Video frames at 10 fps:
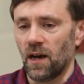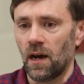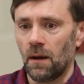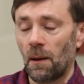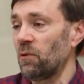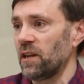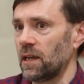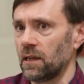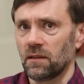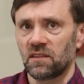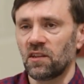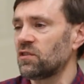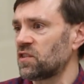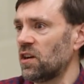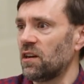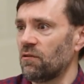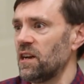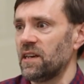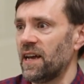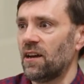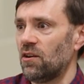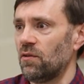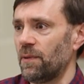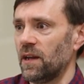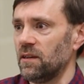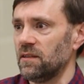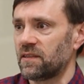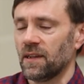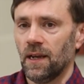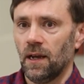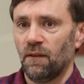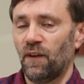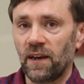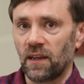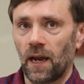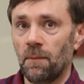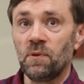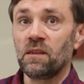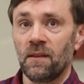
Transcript: I'm playing Silksong right now, and finally I